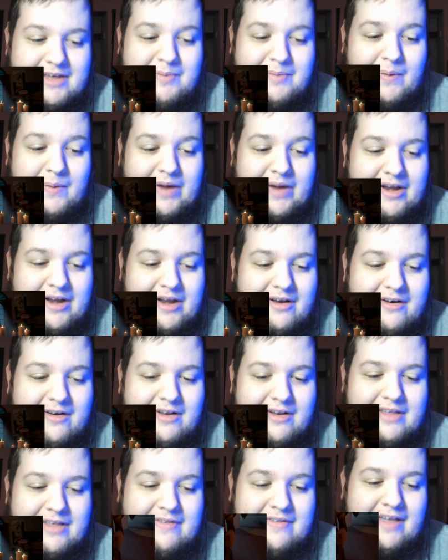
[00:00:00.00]
point
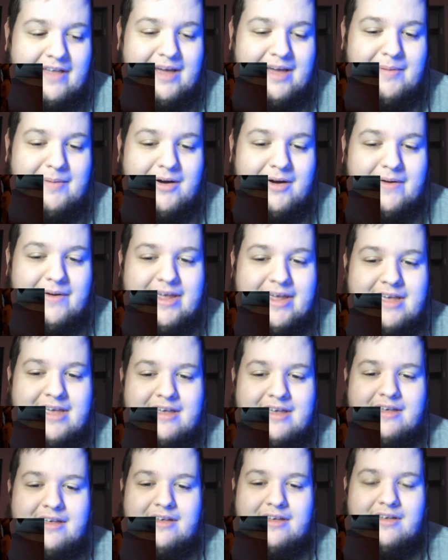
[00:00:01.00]
this time, are we?
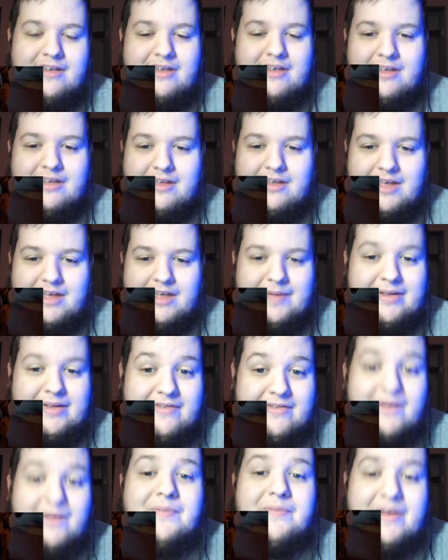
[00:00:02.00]
I
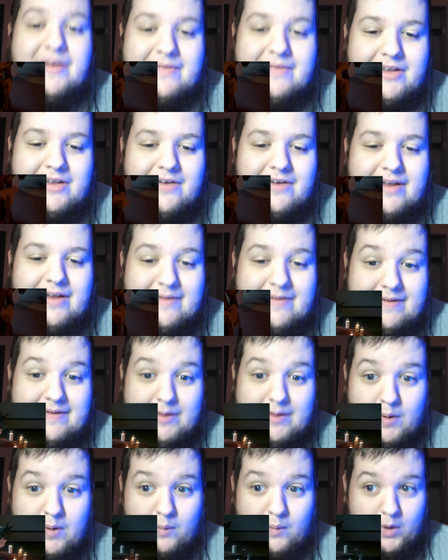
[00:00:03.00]
mean, sometimes they do
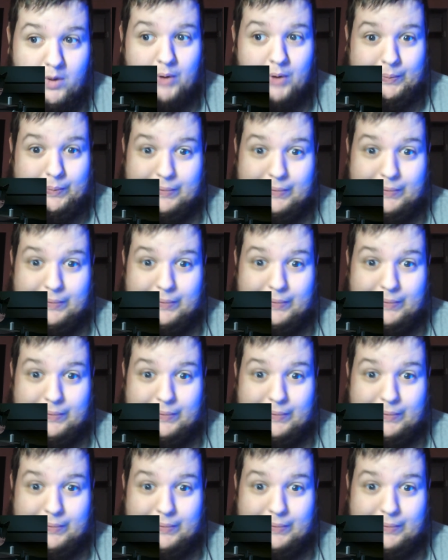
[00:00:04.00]
anyway, but whoa.